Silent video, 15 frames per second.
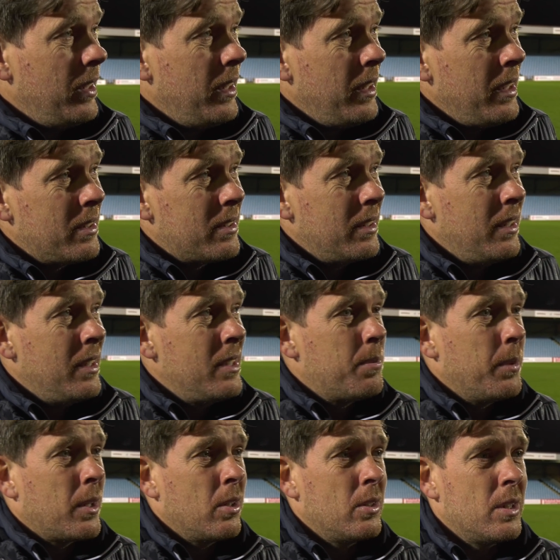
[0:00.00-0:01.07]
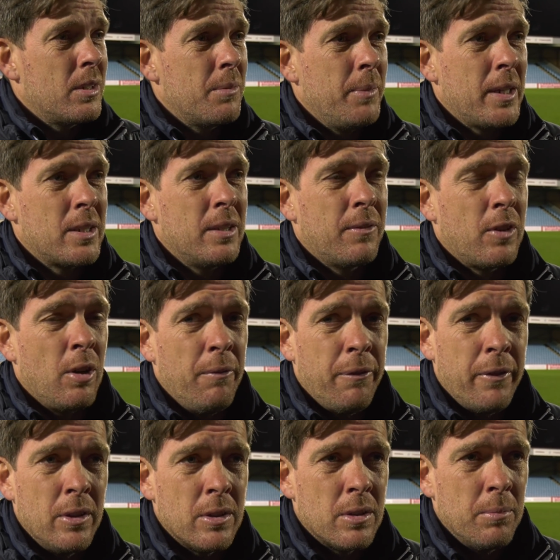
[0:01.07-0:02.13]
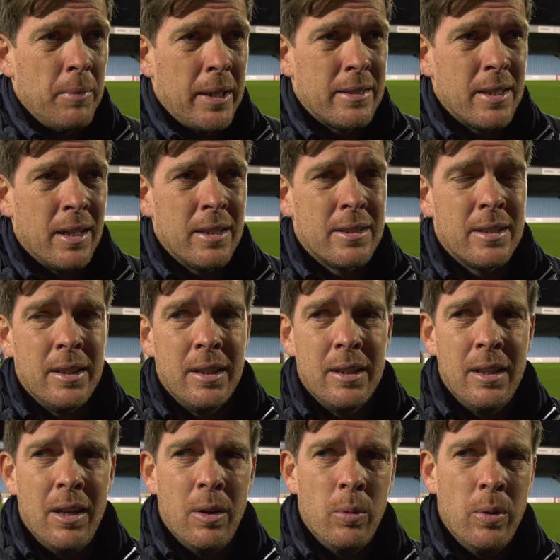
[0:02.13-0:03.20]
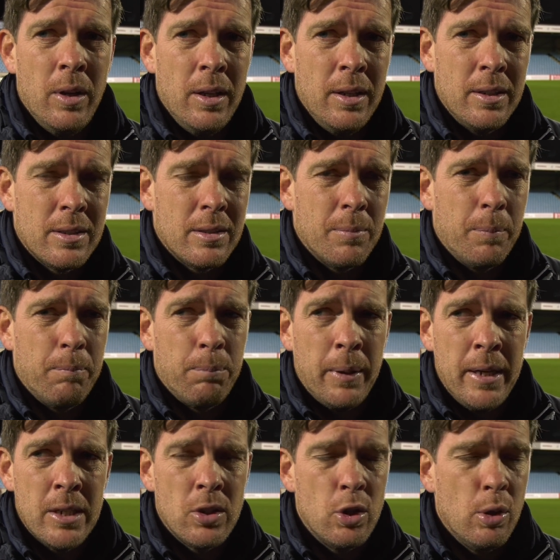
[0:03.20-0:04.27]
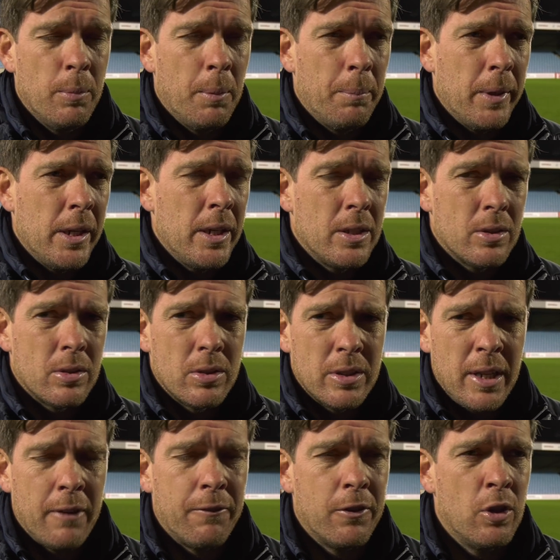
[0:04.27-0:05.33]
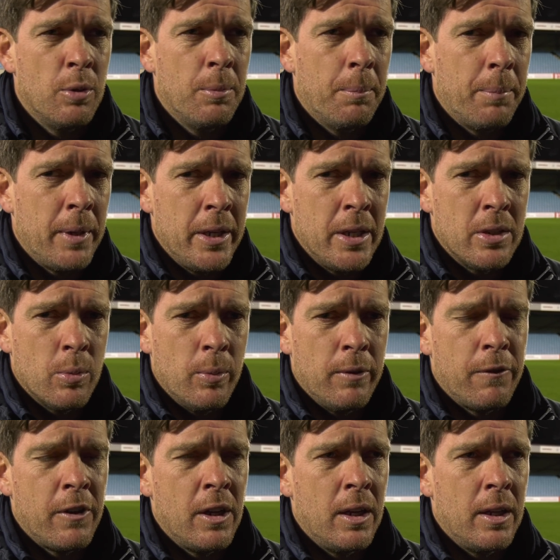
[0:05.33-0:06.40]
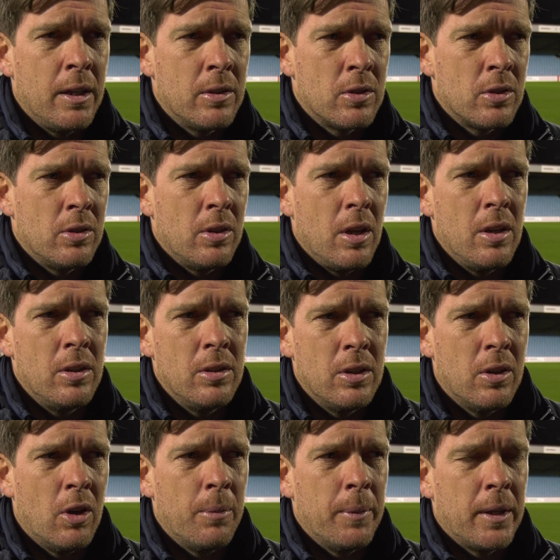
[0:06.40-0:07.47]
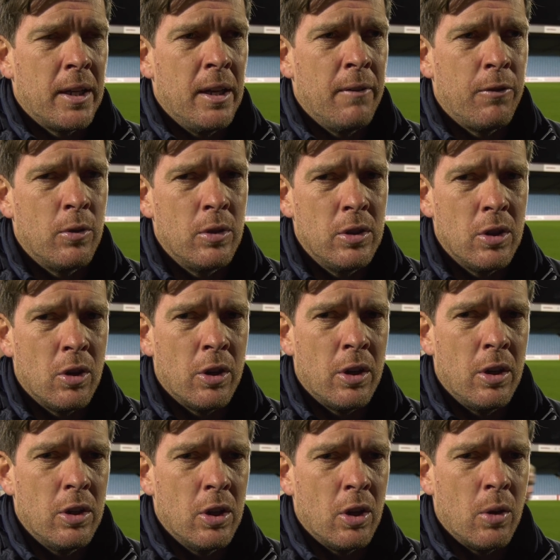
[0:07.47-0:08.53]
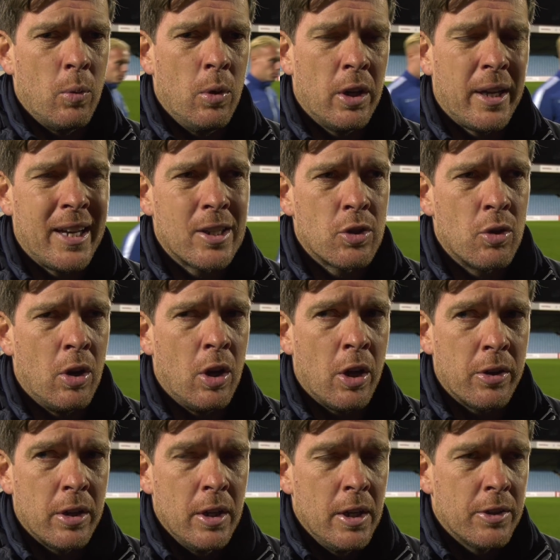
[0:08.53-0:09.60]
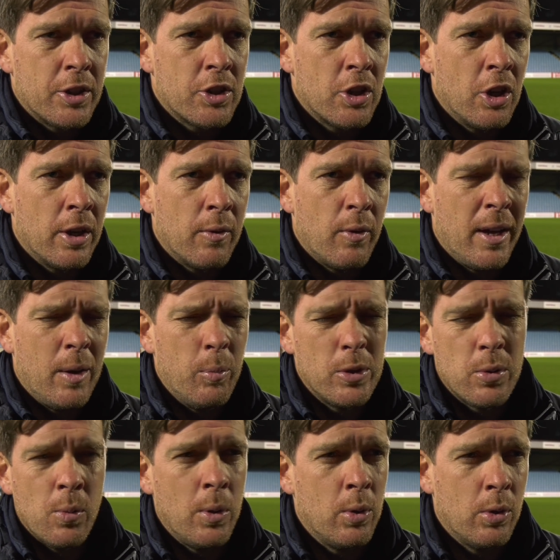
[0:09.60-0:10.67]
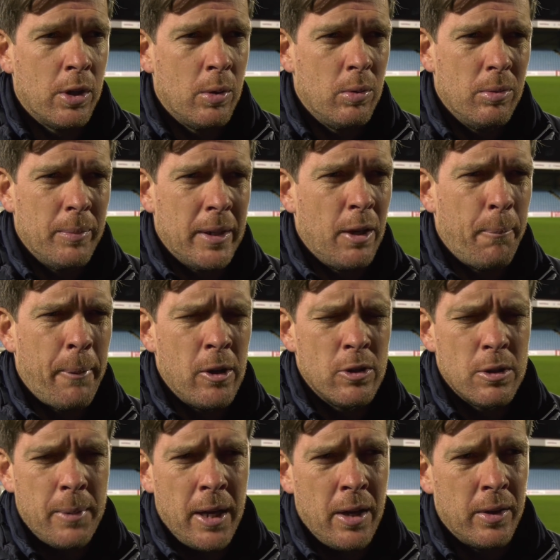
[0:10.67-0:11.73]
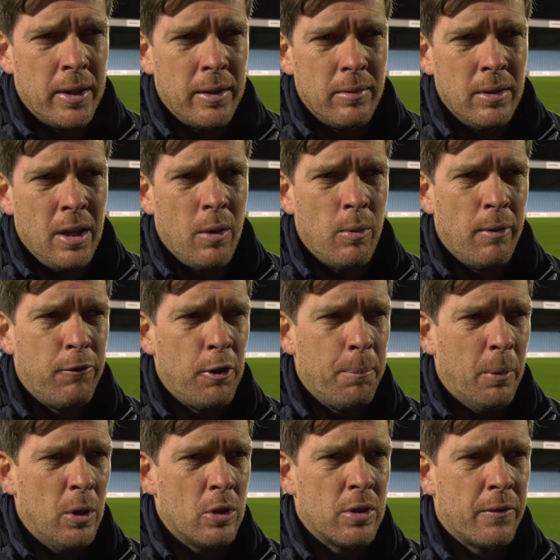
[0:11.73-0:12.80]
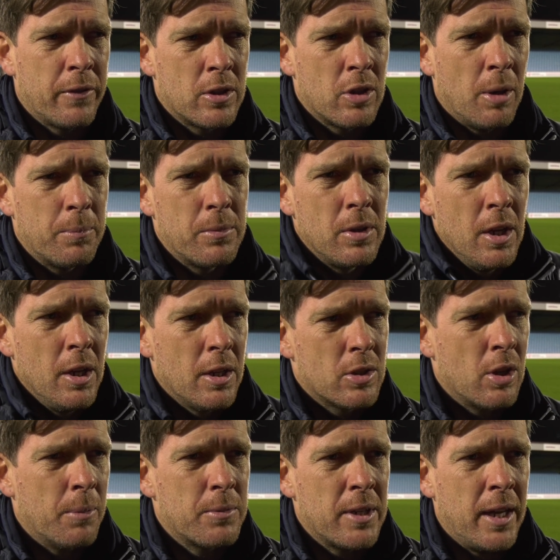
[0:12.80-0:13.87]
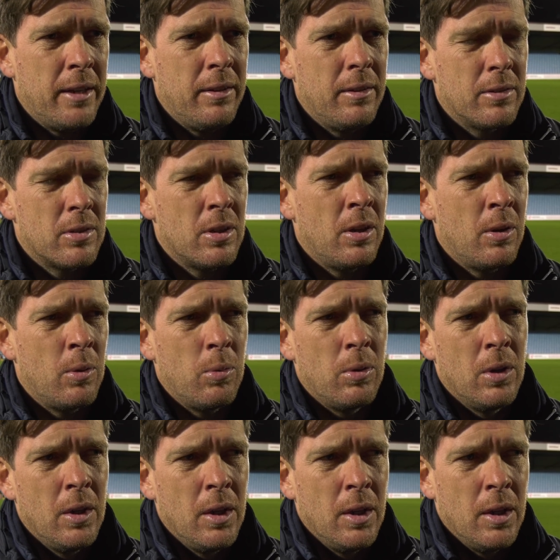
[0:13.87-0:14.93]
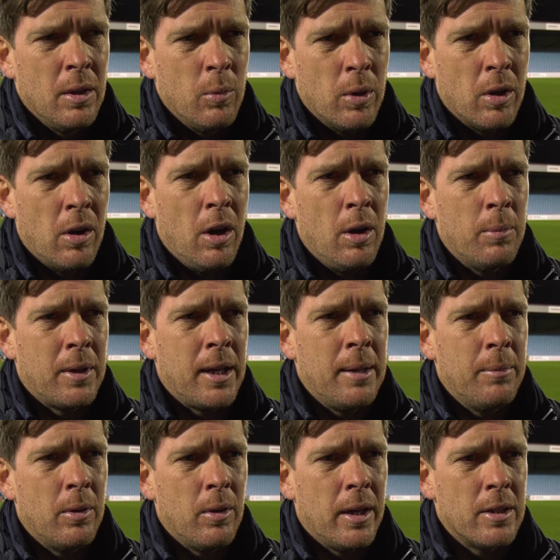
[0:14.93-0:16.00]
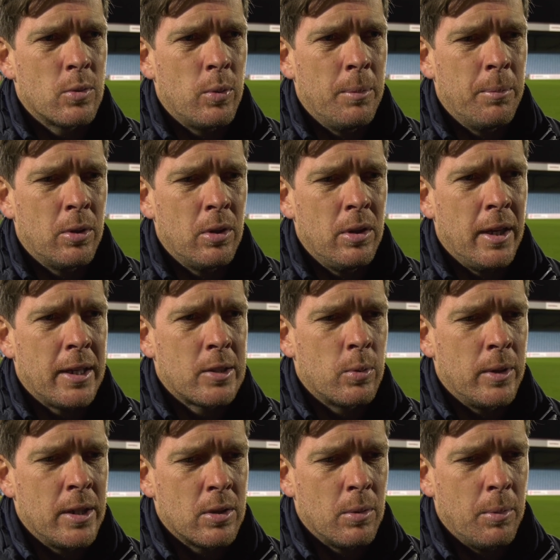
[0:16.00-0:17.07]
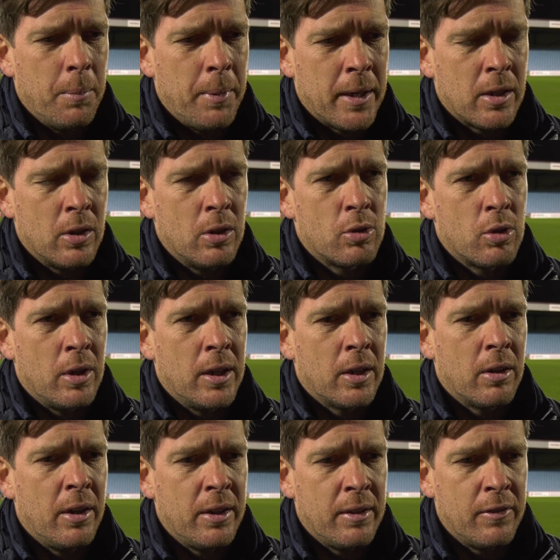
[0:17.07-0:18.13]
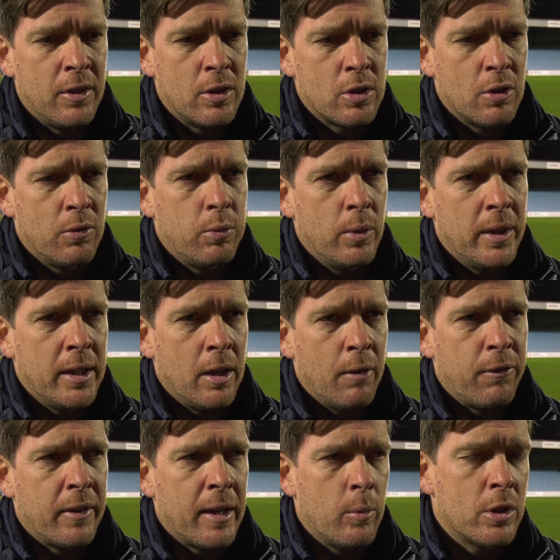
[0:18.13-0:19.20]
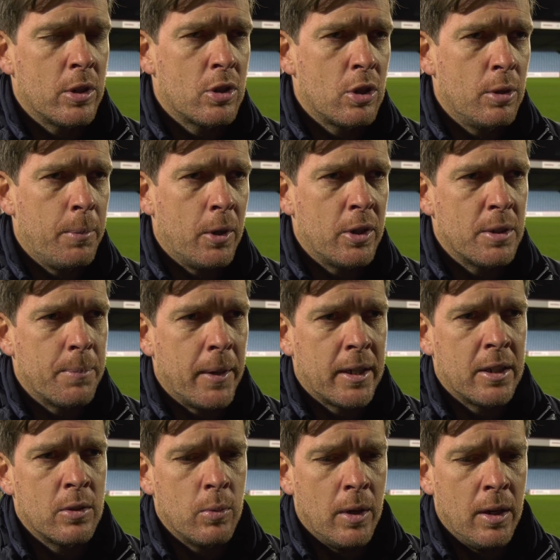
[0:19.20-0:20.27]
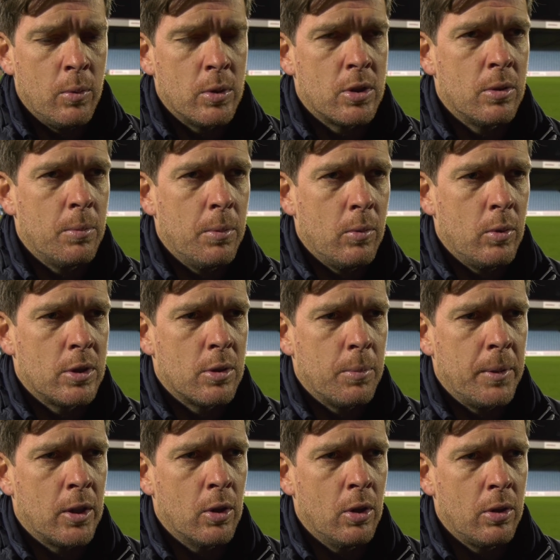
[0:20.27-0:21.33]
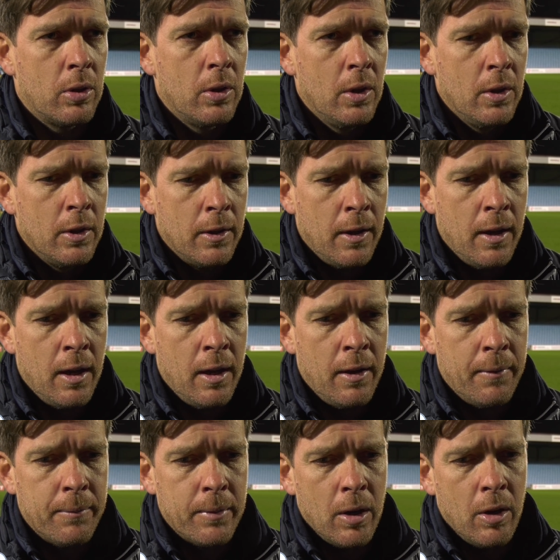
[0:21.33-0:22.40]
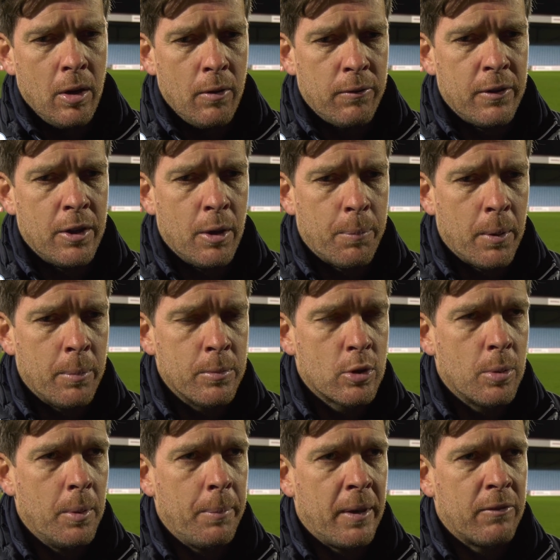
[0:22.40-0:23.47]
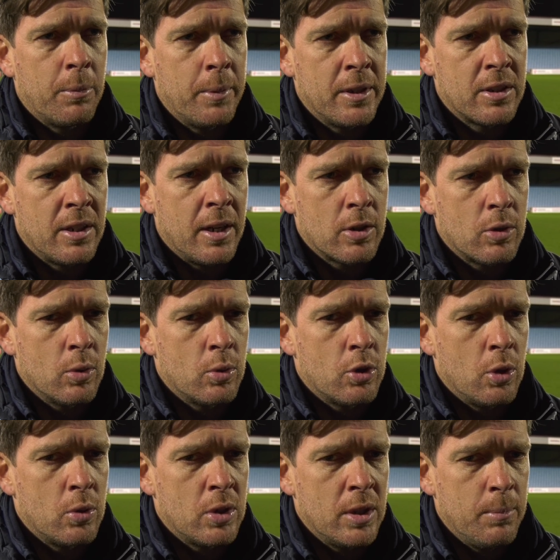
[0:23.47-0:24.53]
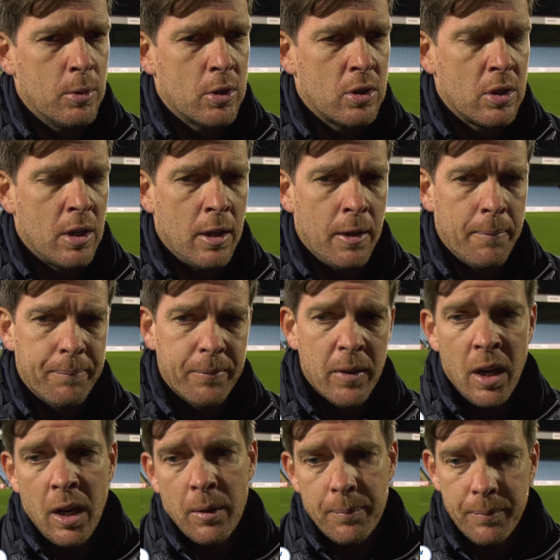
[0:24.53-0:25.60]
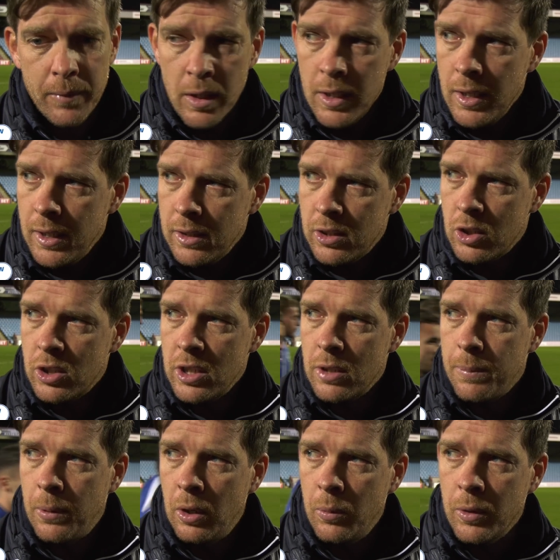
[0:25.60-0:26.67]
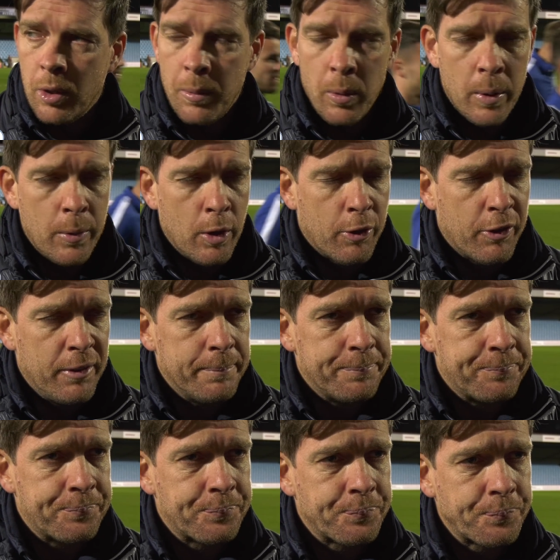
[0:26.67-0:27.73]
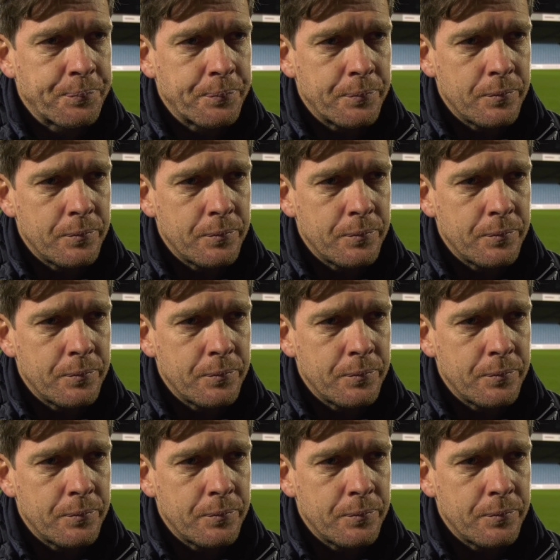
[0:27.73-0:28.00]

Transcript: It is, because it's a massive confidence and mentality. You know, players are human beings, staff are human beings, and we feel it. And you've got to be careful, and you've got to work extra hard to turn it round, which we will do. Make no bones about it. You know, we're a few points off the top 10. So we've got our home game against Wimbledon next week, so we're back on the training ground, having a tough week. Hopefully or two bodies back as well, which would be good. And hopefully no problems coming back from international duty. But just disappointed we come away with nothing.